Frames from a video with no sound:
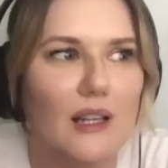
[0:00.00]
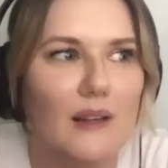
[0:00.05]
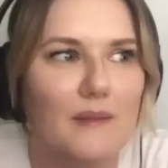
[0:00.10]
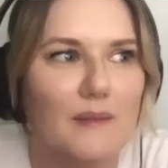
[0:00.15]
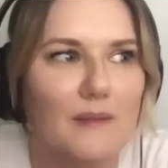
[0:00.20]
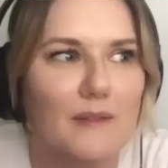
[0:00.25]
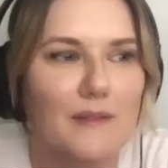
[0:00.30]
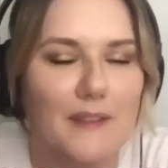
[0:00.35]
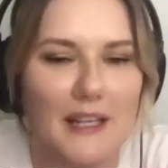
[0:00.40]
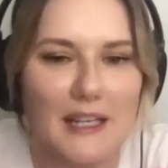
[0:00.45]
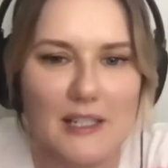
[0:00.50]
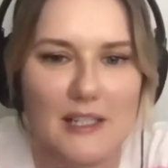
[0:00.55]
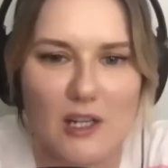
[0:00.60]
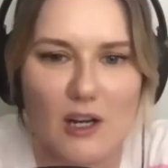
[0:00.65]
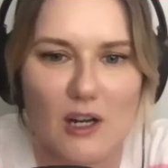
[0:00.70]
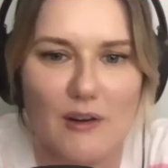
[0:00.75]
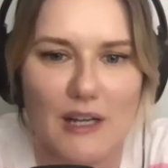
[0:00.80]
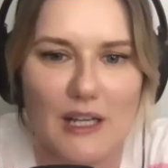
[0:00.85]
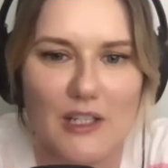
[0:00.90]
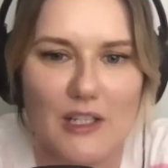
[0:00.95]
faked our
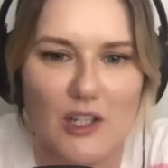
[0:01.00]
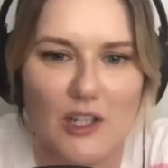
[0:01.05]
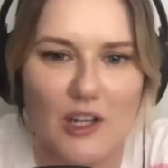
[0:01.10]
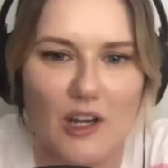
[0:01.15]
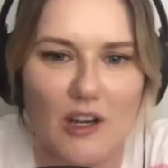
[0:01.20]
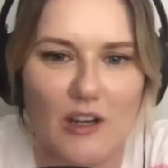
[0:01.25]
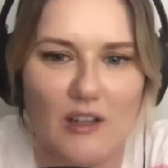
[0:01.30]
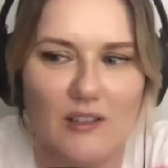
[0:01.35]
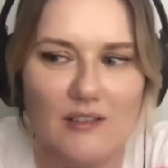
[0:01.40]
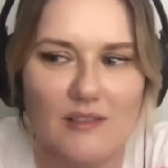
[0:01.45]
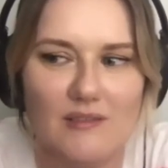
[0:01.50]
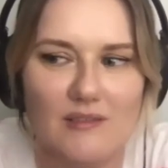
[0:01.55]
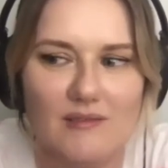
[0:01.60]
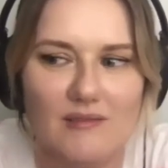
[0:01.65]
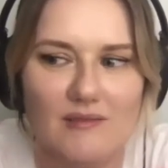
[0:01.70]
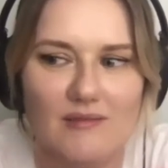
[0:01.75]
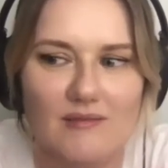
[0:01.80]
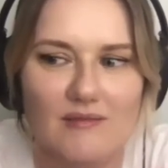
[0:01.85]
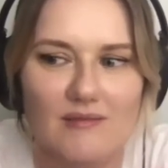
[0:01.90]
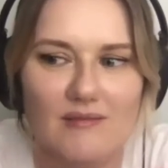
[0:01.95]
age on
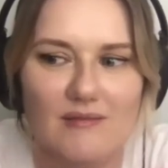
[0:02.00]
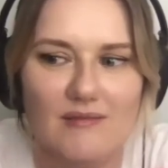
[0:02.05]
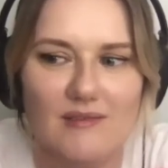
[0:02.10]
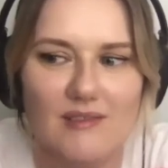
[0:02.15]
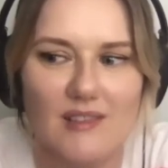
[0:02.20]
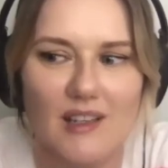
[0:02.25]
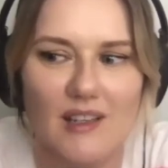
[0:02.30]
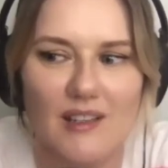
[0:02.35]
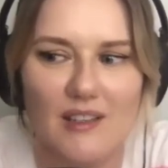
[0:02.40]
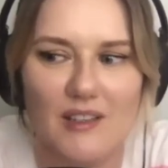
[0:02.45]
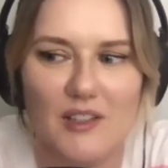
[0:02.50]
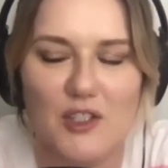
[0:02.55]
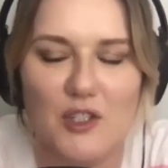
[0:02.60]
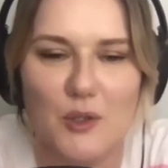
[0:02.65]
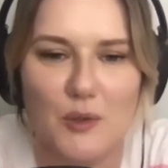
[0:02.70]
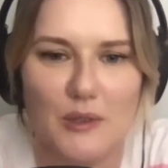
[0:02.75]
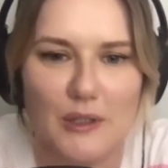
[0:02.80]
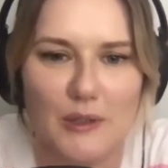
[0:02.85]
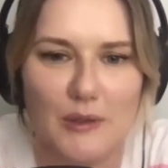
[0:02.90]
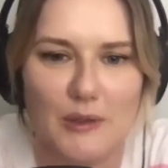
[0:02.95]
our
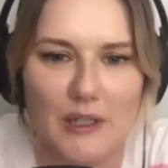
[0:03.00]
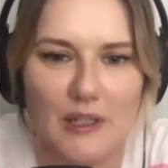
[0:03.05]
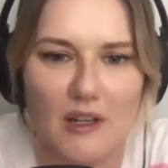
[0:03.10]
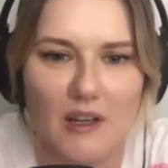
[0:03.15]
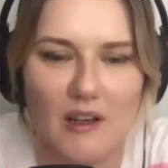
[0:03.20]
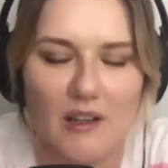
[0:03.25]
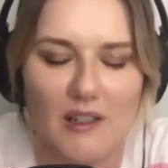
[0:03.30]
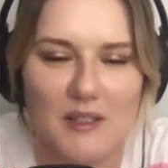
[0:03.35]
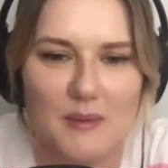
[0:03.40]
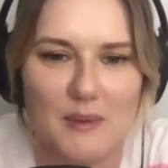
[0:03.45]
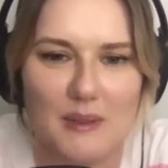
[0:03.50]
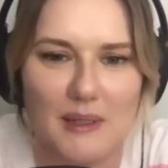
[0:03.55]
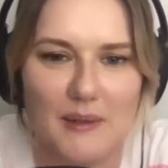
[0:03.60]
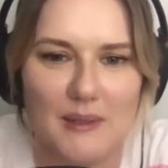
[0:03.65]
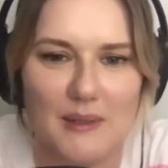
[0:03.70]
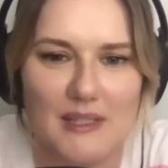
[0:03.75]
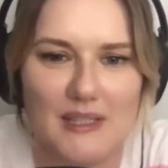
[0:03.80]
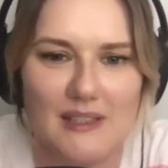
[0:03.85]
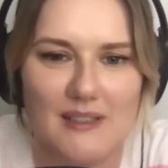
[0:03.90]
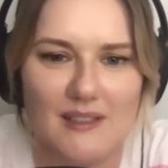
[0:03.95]
student union cards when I
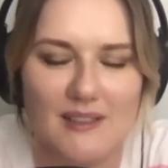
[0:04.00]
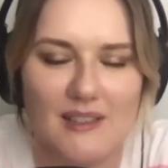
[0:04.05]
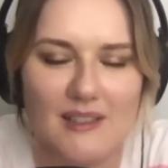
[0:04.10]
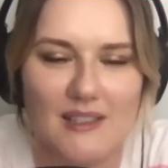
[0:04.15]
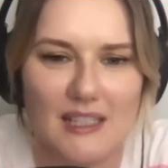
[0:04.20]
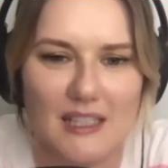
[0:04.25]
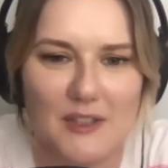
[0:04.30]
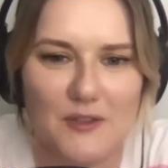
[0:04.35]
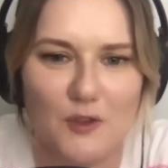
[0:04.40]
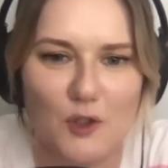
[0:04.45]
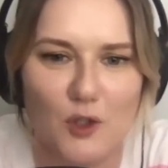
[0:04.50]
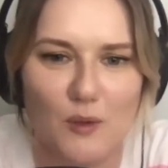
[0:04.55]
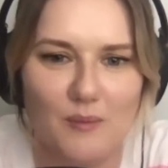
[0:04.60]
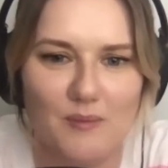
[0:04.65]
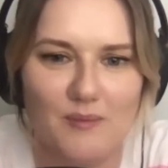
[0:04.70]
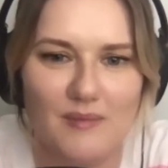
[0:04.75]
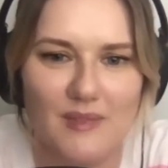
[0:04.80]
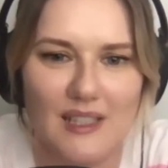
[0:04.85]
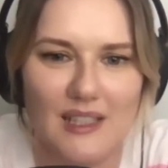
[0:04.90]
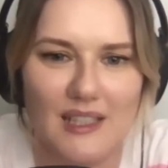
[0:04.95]
was in the 6th form
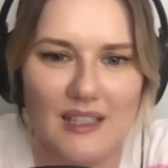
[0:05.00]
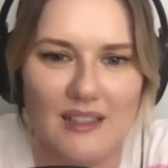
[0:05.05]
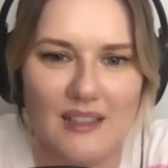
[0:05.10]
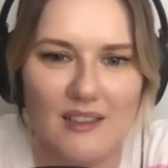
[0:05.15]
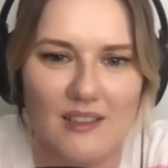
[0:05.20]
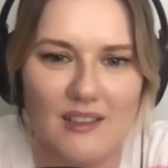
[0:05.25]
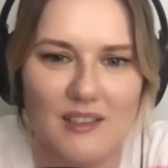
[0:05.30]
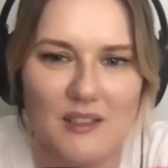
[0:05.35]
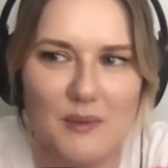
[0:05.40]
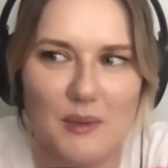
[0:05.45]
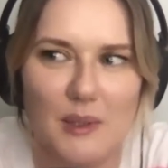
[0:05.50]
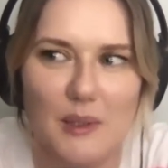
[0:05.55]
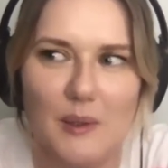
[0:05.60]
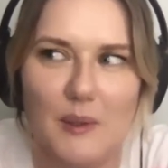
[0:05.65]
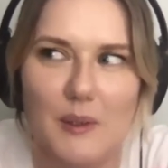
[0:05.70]
in England as well, because